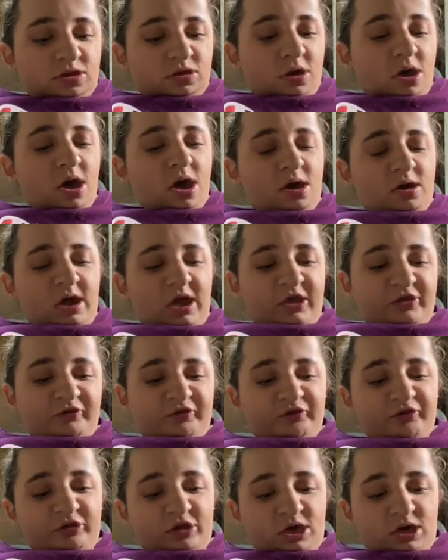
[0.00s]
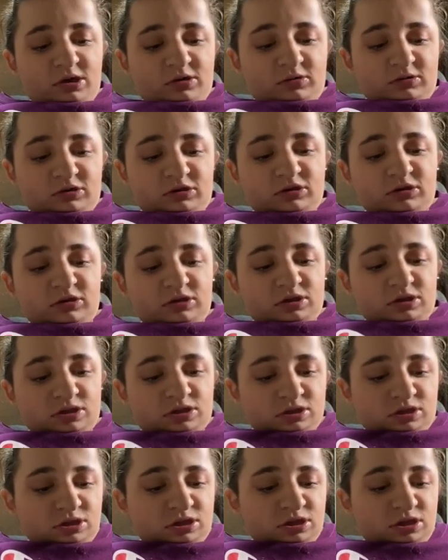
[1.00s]
Okay, so,
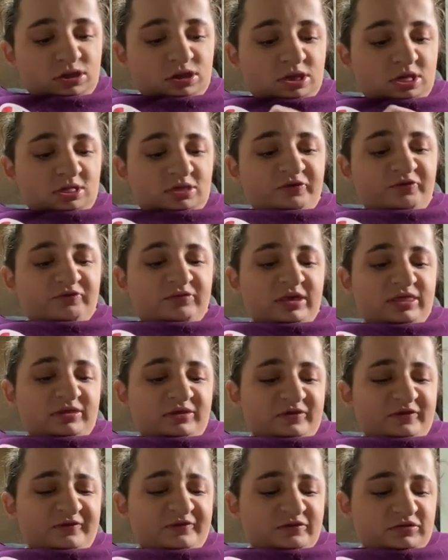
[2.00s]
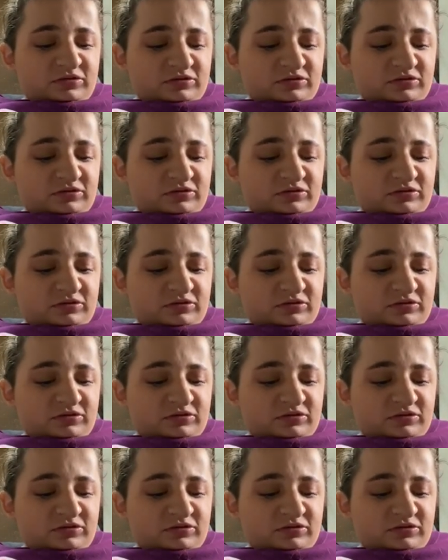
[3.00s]
let's try this.